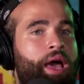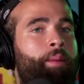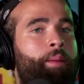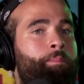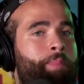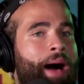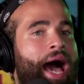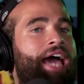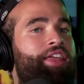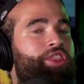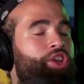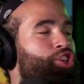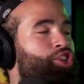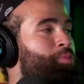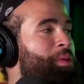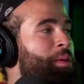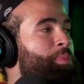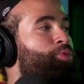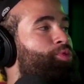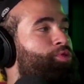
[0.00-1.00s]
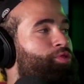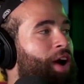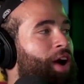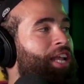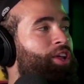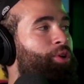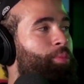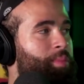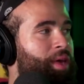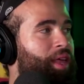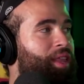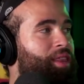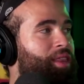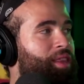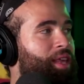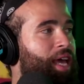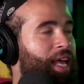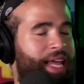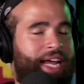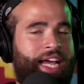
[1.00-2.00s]
by those people who follow Myth.
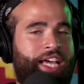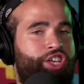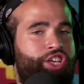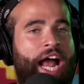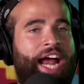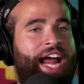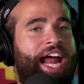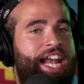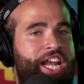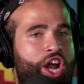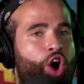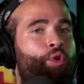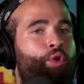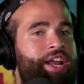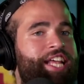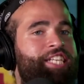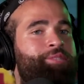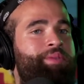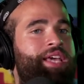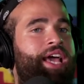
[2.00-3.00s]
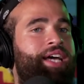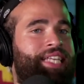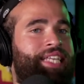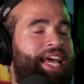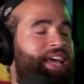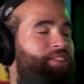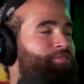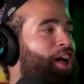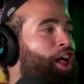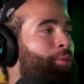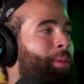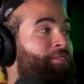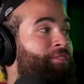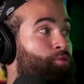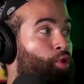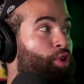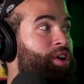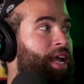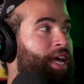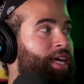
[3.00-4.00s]
And like I know it is because I get followed by
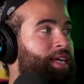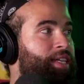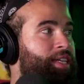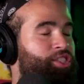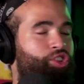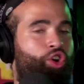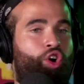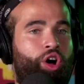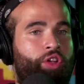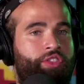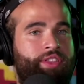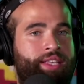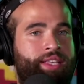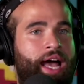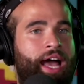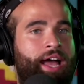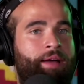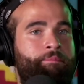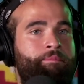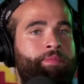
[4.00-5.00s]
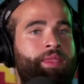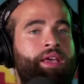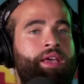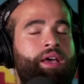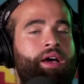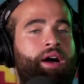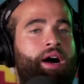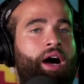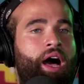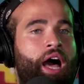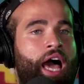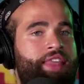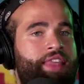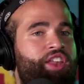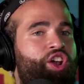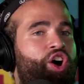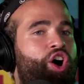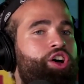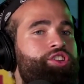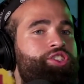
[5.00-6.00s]
Fortnite kids all the time. And
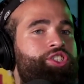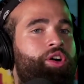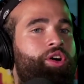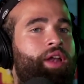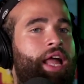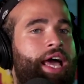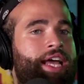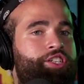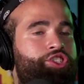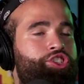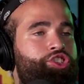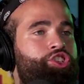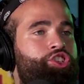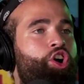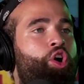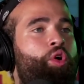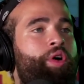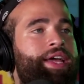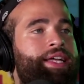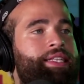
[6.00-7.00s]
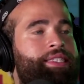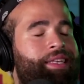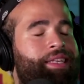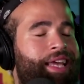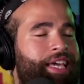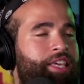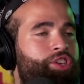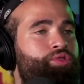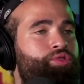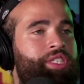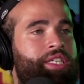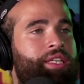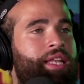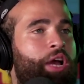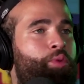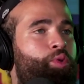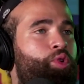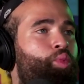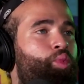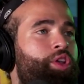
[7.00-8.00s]
then also like just going into like using
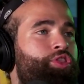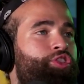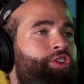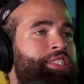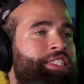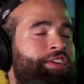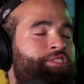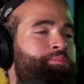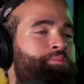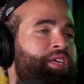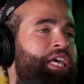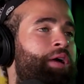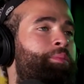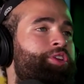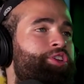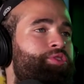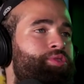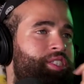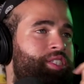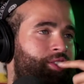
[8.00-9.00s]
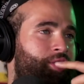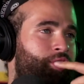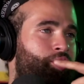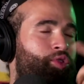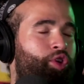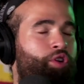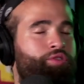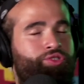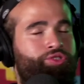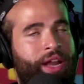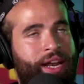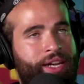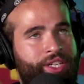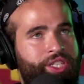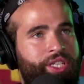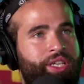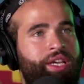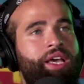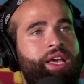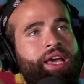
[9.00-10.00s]
like what 1:37 p.m. would use as their growth
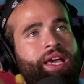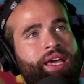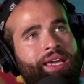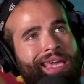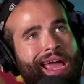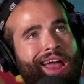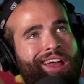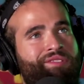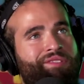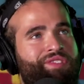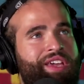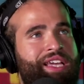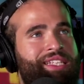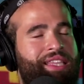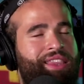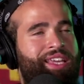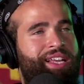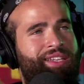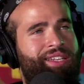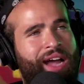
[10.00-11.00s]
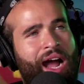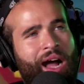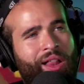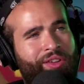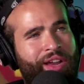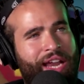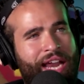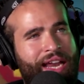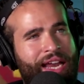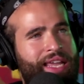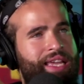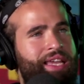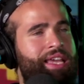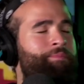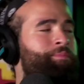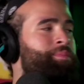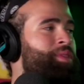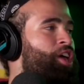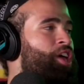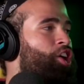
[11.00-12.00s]
strategy. Gary V's I think $1.80.
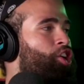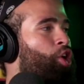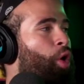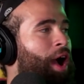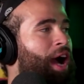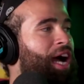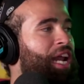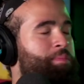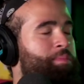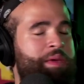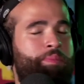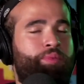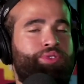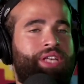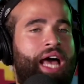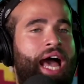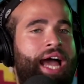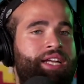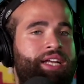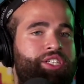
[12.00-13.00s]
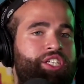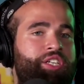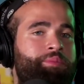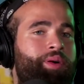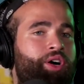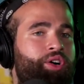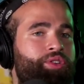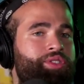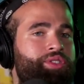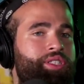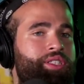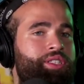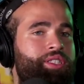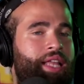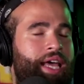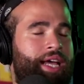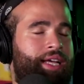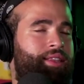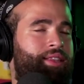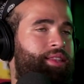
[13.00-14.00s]
Going on to people's IG posts
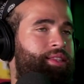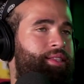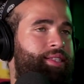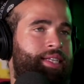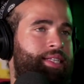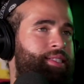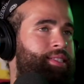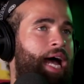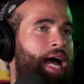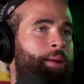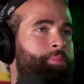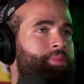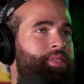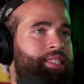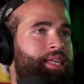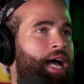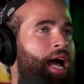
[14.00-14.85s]
like top